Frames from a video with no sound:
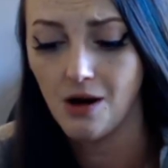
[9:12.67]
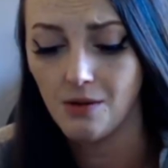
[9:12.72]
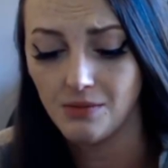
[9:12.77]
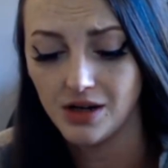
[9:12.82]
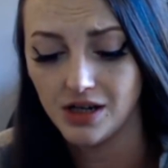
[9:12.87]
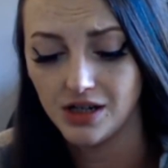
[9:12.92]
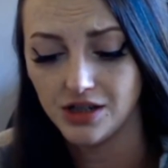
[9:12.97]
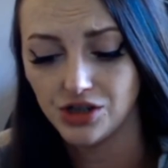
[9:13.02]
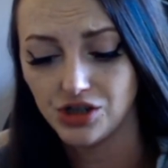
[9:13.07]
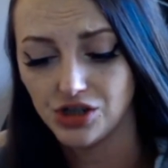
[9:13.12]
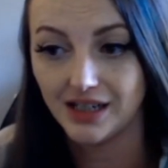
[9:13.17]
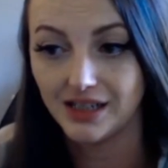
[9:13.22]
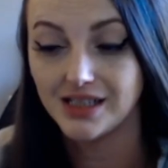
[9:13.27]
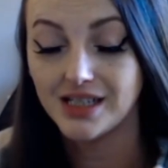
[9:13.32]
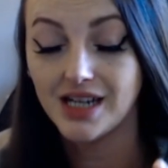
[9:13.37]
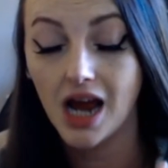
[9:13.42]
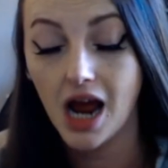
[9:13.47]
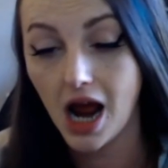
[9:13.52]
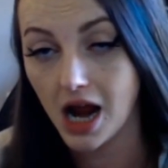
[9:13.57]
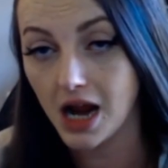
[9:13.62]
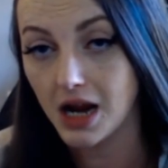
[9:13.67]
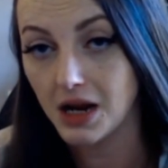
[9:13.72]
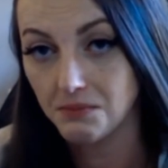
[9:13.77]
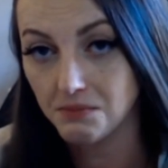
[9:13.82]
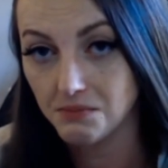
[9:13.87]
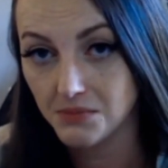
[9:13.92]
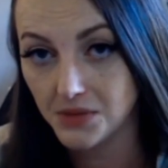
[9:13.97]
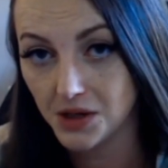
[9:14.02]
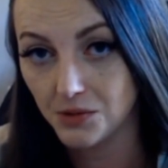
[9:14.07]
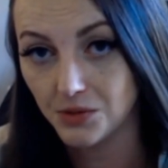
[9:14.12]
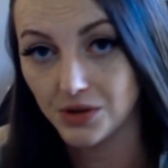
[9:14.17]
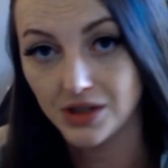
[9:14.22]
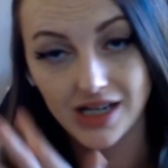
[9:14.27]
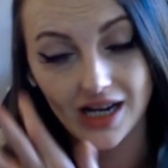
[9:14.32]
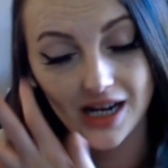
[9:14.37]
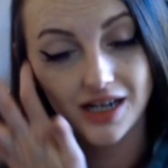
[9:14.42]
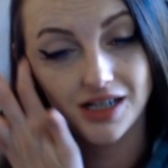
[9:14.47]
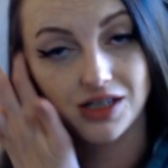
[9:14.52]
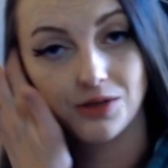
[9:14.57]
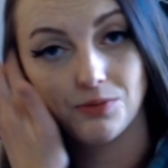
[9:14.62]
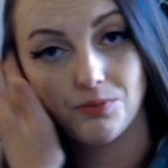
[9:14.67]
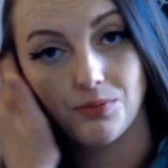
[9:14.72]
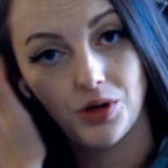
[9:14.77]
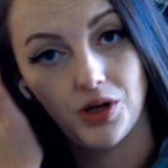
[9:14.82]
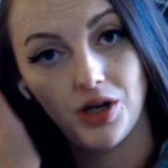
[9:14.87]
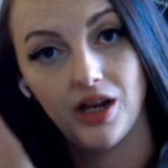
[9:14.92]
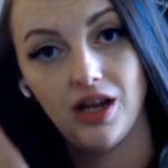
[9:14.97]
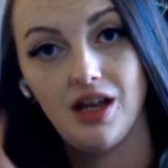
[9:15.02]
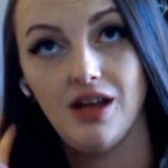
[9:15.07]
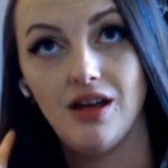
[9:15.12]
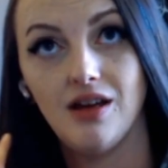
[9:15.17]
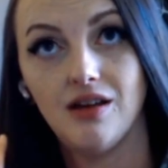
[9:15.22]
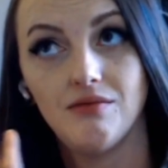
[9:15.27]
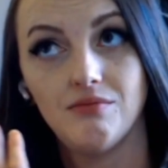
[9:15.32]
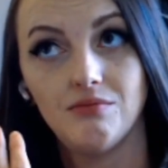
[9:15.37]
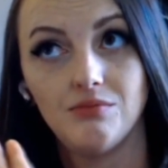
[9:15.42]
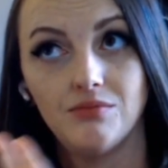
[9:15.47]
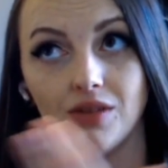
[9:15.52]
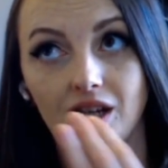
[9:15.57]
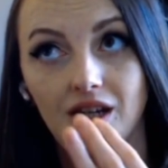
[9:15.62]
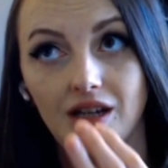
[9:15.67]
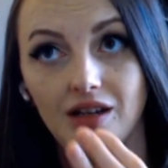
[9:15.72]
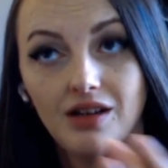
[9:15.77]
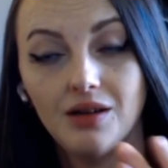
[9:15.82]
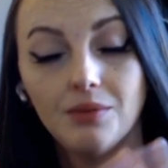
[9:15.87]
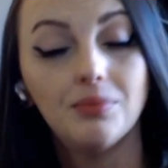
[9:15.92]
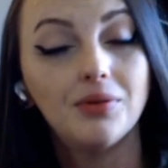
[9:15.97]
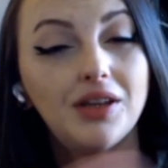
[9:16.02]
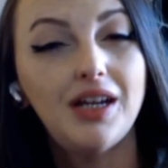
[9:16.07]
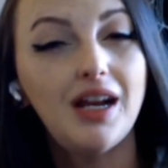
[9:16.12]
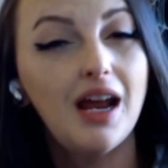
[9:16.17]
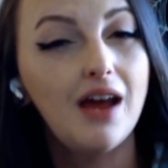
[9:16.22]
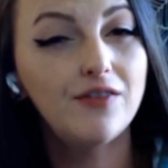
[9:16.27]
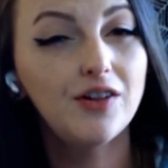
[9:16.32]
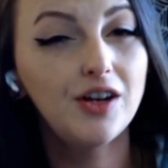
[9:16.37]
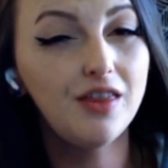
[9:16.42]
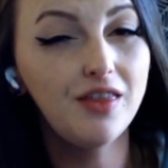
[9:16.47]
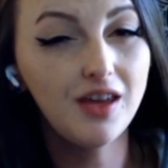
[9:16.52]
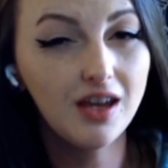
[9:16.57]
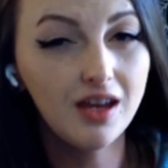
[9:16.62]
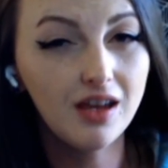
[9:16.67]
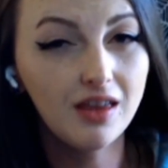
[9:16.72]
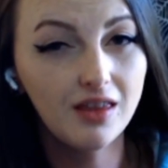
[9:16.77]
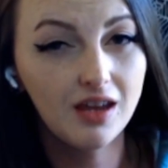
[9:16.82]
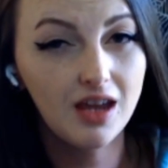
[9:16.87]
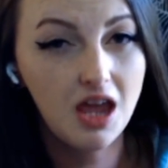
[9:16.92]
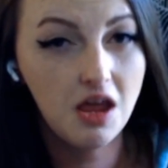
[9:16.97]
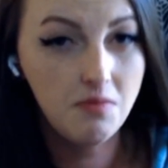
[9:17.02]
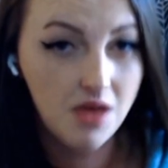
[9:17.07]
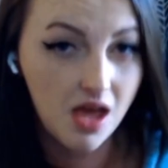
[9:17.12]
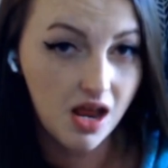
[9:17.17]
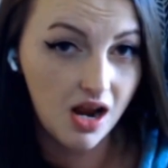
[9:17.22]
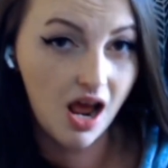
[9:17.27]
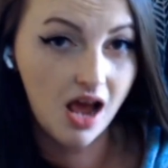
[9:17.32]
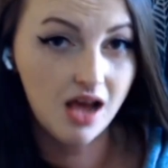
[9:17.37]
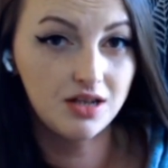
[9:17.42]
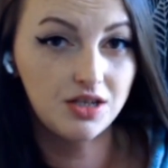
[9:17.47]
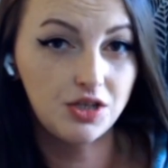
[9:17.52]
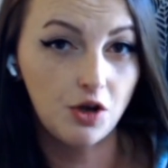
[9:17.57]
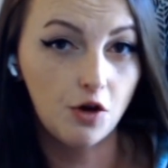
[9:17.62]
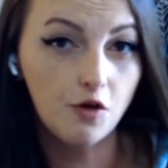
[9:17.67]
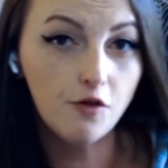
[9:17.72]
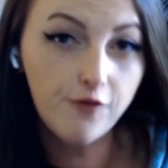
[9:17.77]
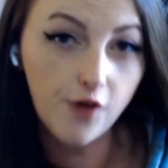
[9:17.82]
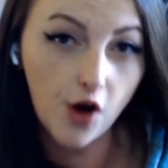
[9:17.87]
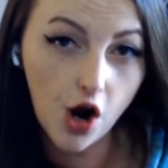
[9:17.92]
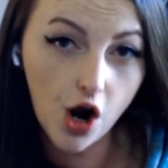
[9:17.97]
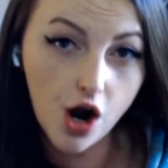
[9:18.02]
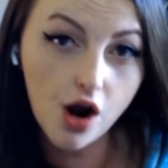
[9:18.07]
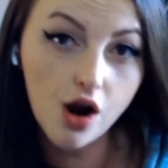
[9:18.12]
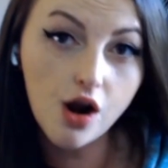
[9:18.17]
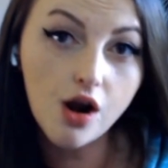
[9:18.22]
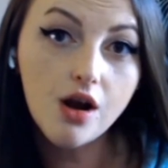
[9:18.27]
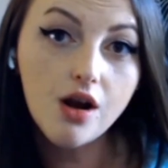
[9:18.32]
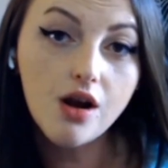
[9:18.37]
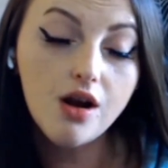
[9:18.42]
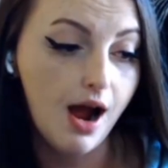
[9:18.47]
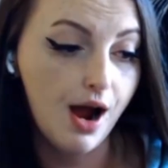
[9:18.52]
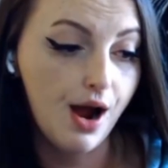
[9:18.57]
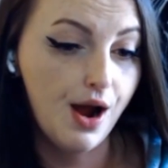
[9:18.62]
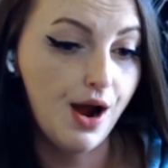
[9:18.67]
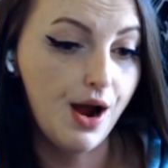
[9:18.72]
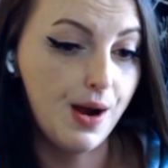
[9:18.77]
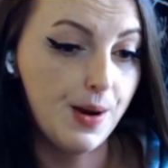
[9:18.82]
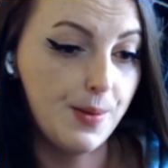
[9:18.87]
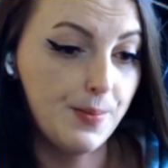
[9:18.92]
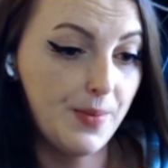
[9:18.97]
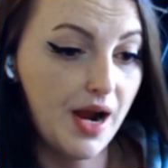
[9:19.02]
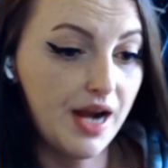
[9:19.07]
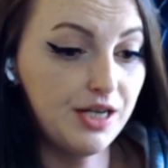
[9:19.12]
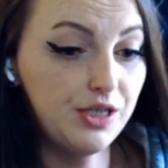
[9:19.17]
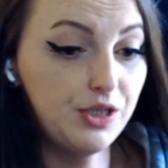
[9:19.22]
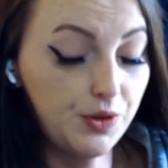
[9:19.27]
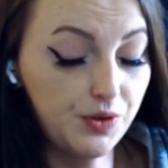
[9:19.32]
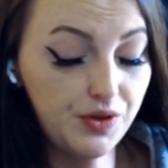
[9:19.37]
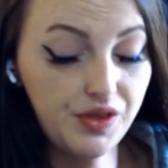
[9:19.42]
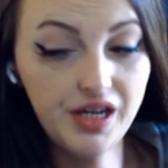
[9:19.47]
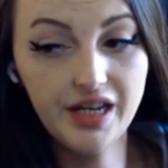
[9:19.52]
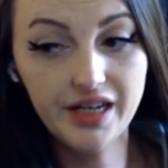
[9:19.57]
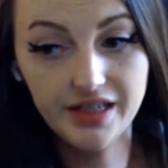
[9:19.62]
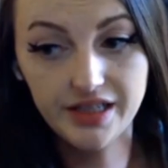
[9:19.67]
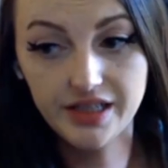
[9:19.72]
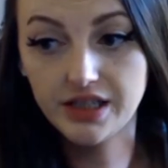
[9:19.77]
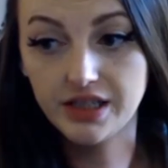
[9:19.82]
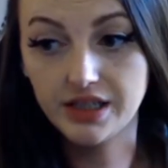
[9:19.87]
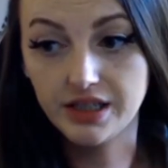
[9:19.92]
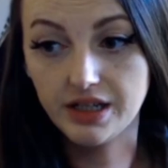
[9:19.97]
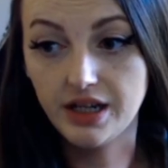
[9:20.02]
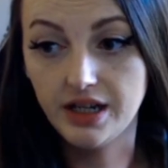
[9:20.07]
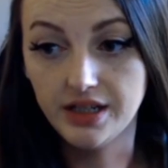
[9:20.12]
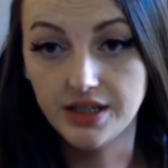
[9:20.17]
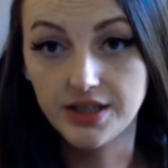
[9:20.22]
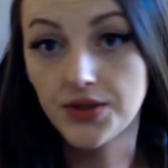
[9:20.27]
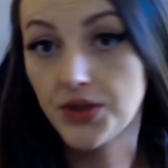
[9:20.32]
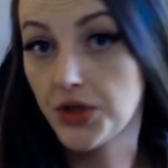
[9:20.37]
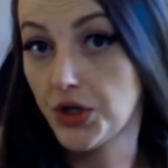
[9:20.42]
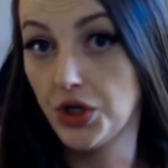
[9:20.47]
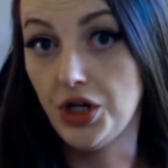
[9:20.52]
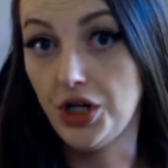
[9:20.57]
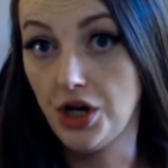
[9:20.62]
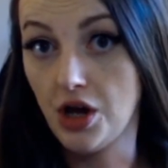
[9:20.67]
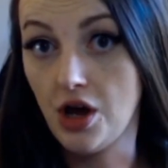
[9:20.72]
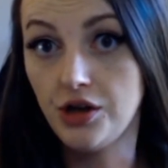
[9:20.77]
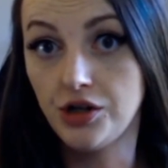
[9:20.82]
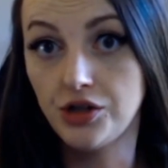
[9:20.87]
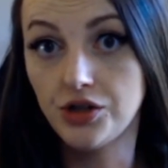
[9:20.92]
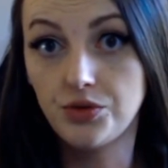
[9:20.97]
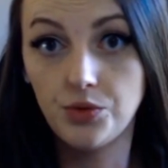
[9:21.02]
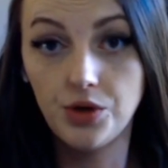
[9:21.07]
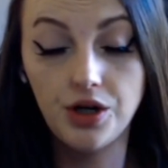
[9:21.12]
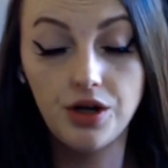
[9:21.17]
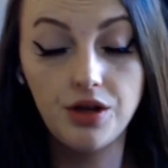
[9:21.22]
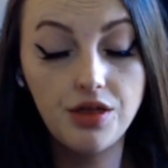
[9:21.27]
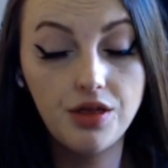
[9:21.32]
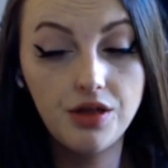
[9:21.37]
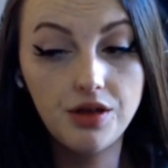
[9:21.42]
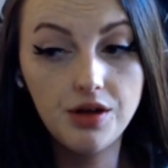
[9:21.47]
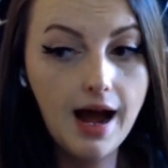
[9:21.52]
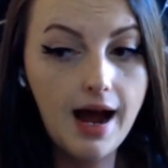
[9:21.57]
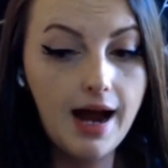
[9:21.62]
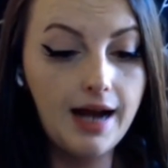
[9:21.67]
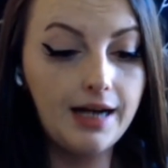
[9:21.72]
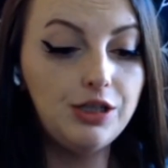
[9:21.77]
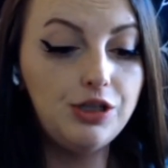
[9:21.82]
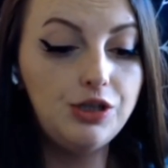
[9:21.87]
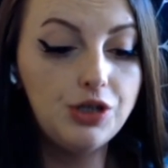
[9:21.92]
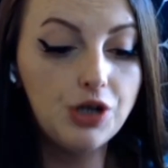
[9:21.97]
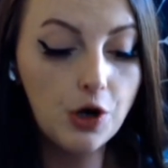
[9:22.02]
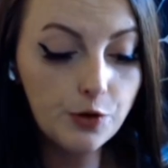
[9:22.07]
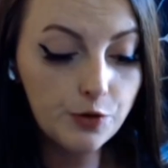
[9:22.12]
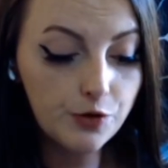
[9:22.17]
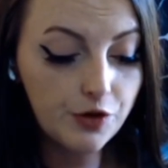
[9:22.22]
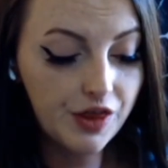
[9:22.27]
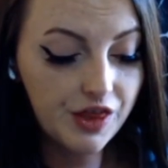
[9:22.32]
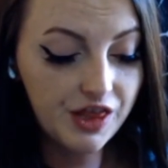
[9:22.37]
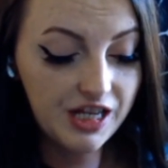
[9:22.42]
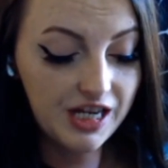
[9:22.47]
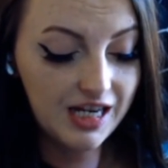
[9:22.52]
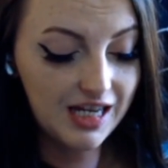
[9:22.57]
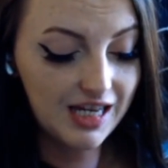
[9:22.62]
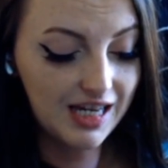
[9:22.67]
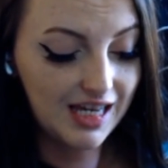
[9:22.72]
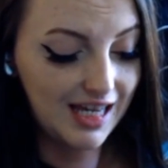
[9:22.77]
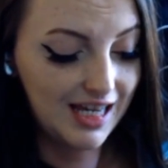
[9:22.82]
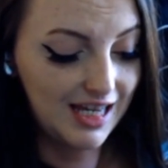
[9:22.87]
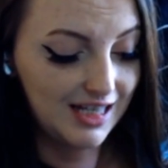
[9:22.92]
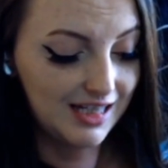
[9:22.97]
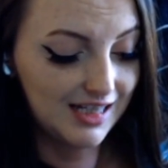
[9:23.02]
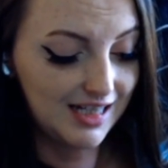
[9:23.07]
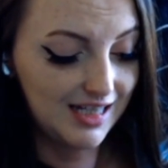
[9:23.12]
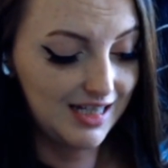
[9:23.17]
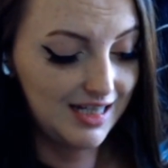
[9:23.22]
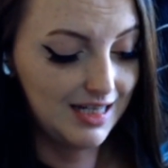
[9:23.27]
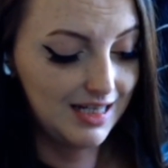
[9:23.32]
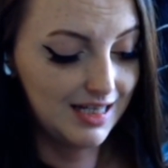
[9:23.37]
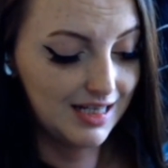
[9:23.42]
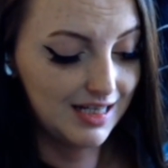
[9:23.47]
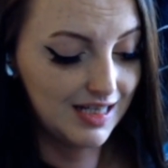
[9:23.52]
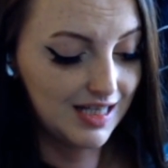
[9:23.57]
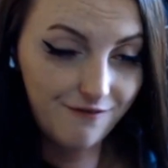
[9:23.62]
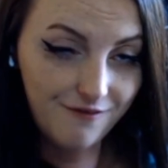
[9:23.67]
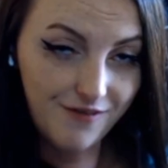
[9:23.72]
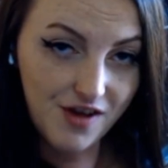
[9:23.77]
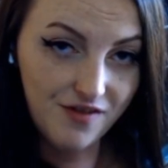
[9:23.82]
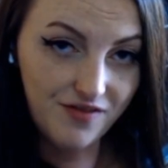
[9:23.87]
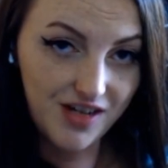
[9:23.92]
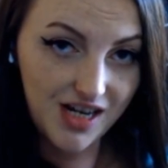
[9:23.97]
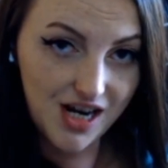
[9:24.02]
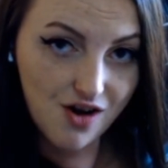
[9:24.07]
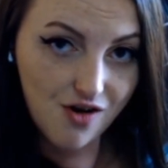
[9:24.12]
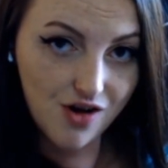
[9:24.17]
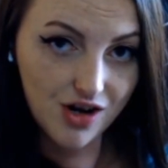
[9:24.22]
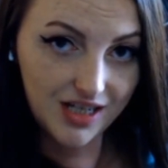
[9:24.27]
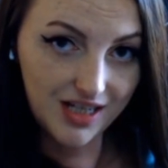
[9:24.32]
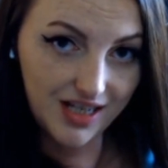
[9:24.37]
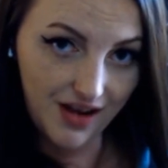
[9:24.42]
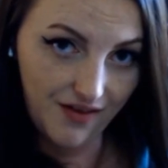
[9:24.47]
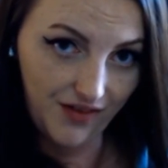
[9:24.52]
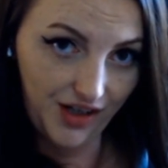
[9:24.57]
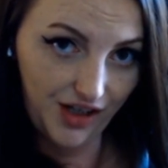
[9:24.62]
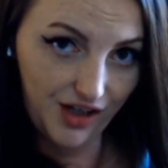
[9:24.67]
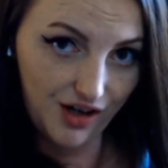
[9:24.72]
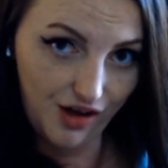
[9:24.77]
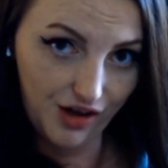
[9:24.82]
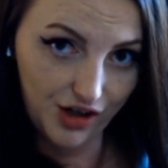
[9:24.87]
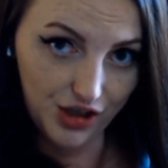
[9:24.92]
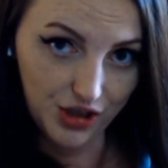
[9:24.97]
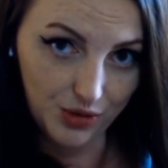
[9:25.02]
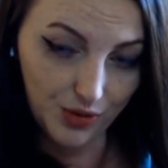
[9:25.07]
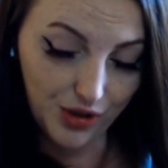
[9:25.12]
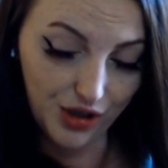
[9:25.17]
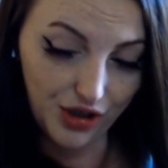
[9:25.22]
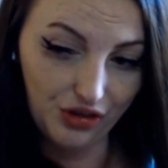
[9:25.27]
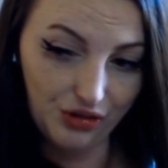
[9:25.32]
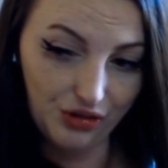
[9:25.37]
much time it would take to complete everything in the game that it has so far. I do think it's $30 worth. I don't think it is $50 or $70 worth.